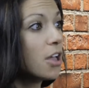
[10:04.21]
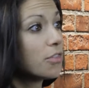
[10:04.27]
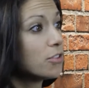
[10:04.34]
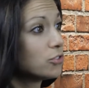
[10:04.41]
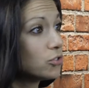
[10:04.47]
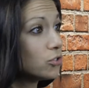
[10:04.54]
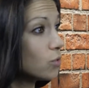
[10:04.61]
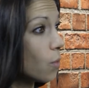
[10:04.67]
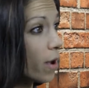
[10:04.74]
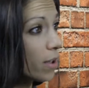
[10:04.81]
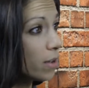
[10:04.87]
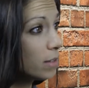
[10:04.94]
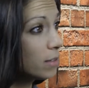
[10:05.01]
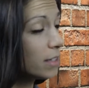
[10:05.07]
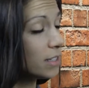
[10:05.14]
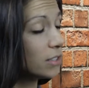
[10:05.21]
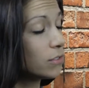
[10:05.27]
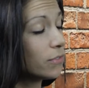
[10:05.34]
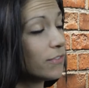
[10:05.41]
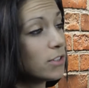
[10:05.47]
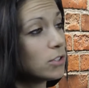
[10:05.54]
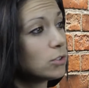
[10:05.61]
The soil
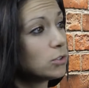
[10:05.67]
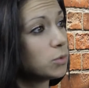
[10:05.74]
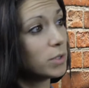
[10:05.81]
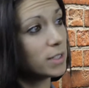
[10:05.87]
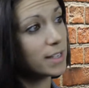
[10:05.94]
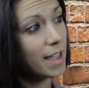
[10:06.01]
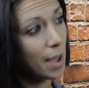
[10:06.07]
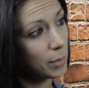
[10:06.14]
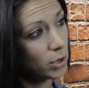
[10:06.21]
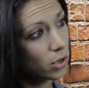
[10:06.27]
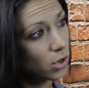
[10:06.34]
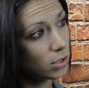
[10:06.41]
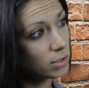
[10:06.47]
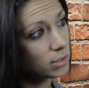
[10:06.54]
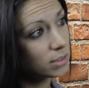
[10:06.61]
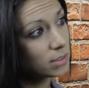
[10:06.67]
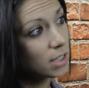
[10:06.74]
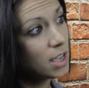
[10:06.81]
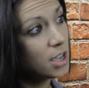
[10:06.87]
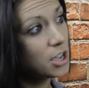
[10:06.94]
is filled with chemicals.